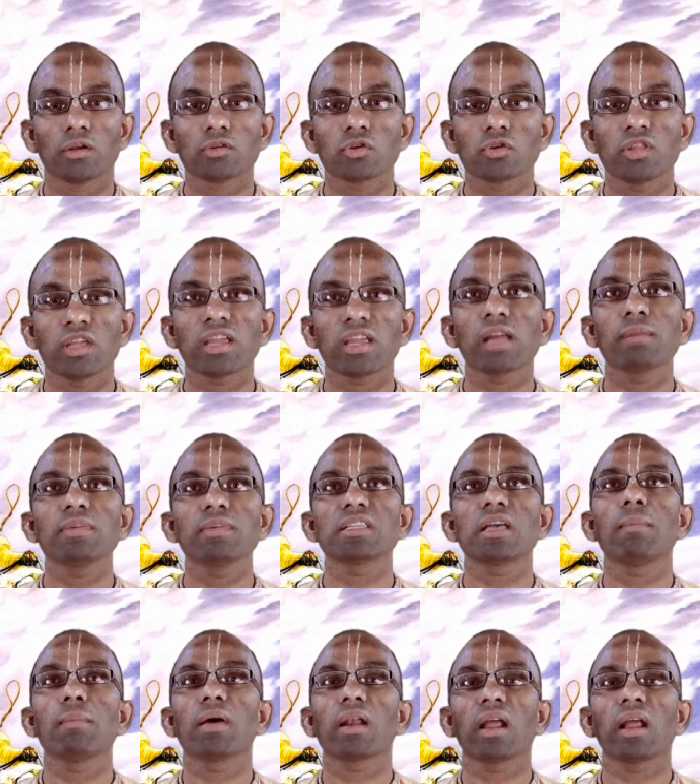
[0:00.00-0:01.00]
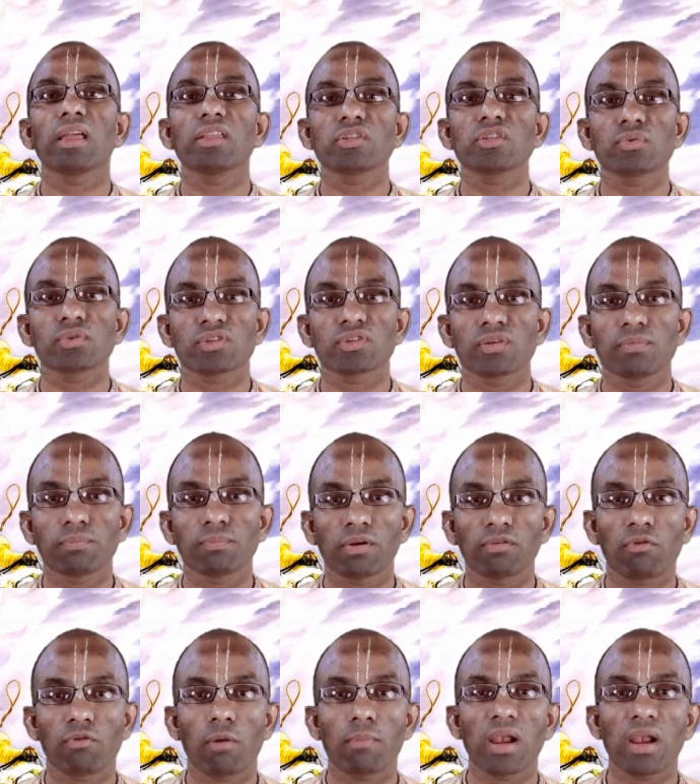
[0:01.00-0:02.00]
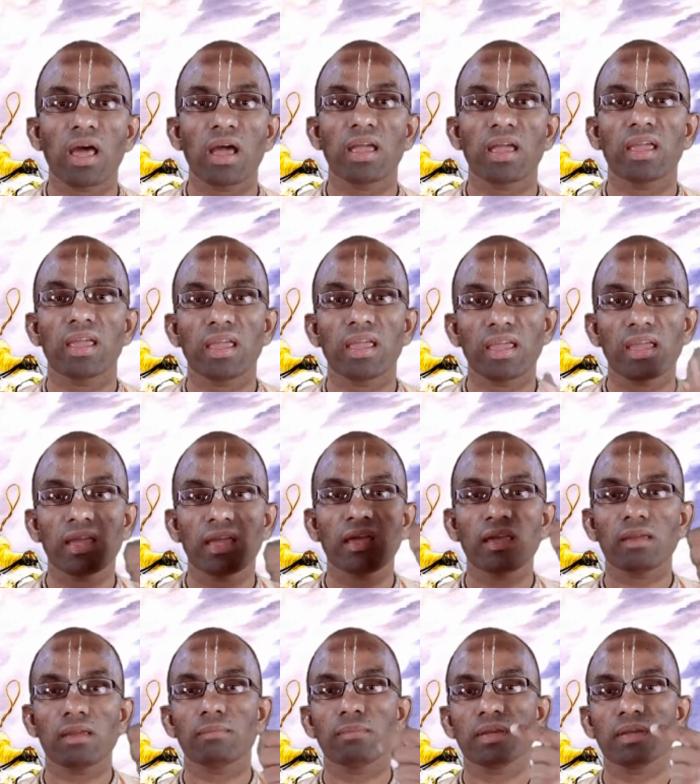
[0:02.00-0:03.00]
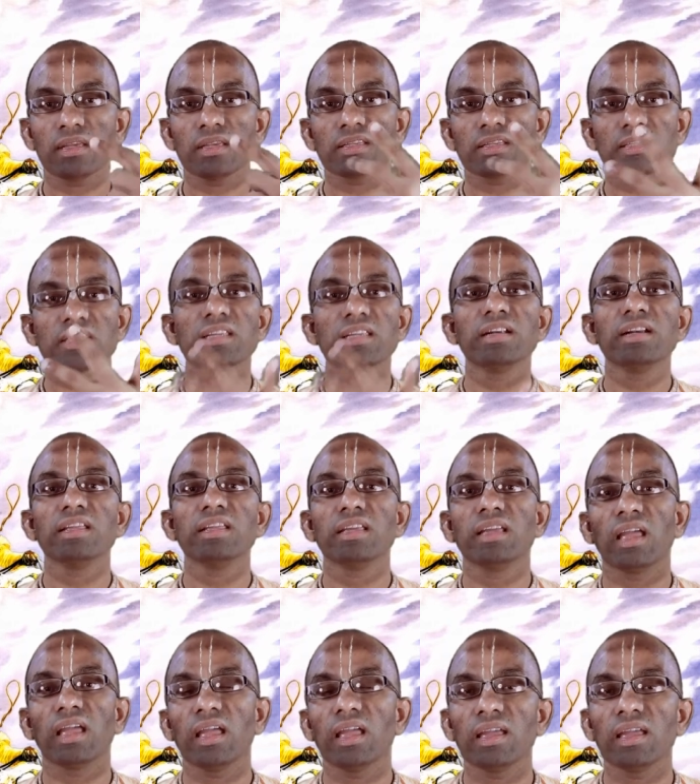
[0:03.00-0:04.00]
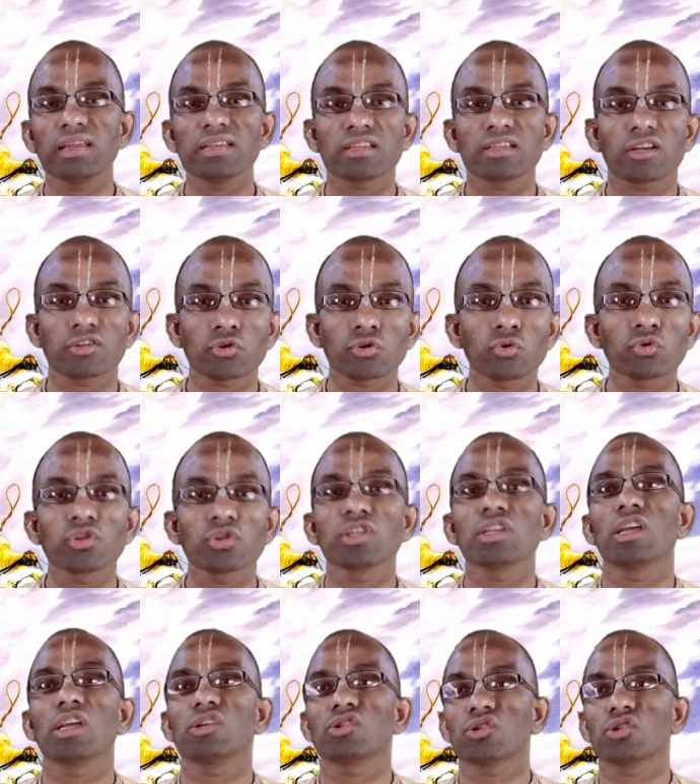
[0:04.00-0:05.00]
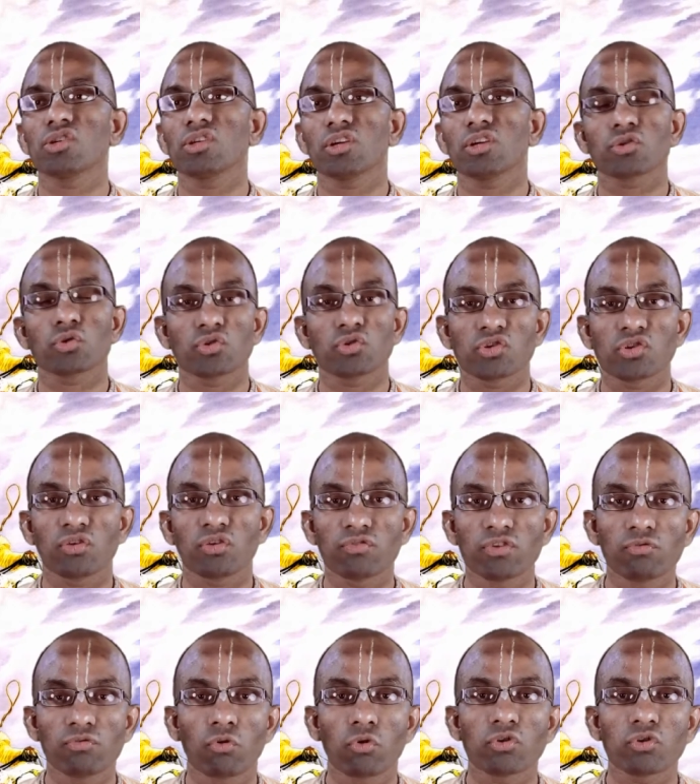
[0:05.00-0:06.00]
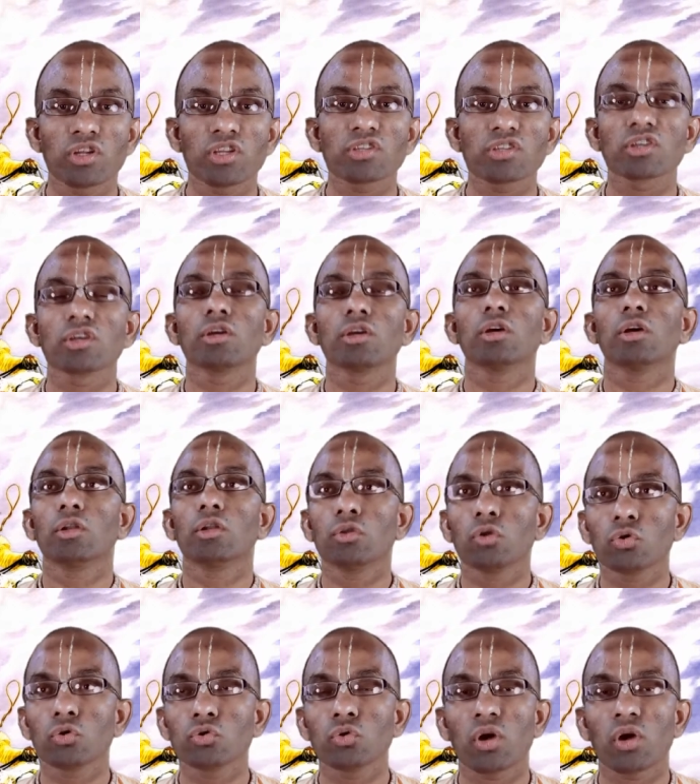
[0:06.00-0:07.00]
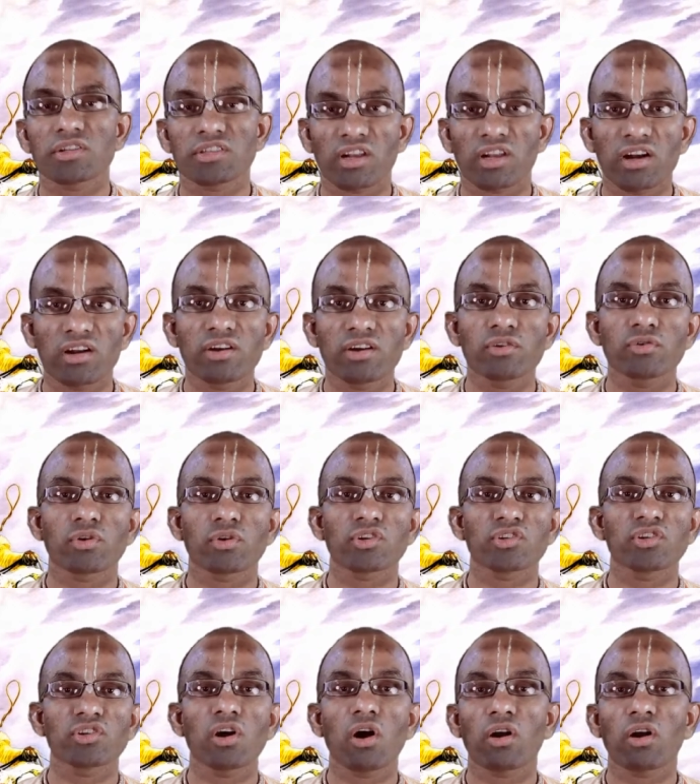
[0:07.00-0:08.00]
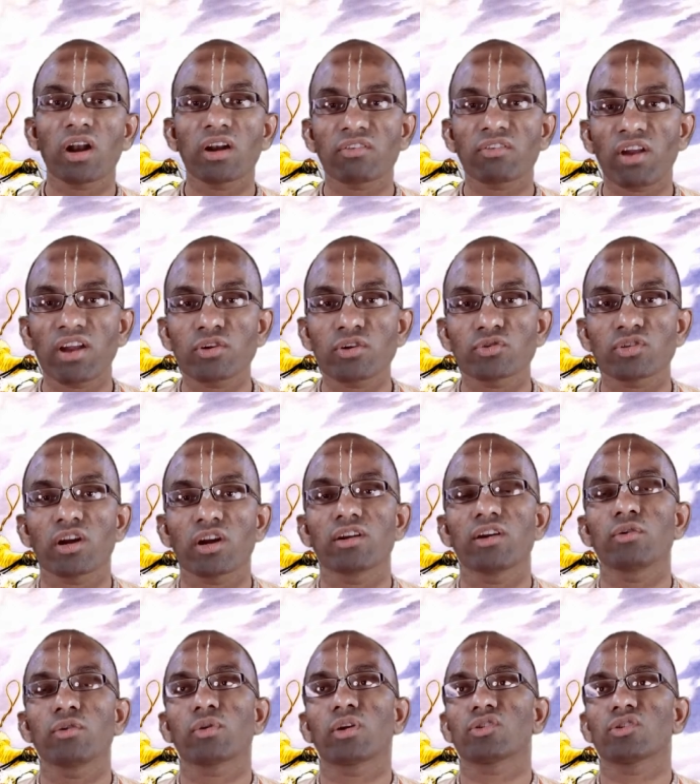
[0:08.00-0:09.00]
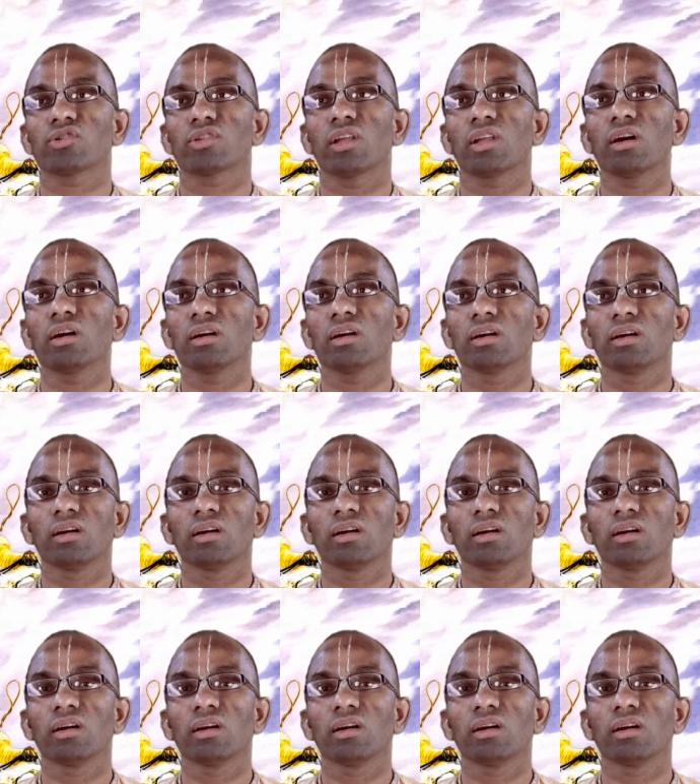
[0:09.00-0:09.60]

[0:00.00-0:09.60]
So they can be summarized to the simple formula A, B, C, D. A is association, association of devotees, those who are surrendered to Krishna or are trying to surrender to Krishna.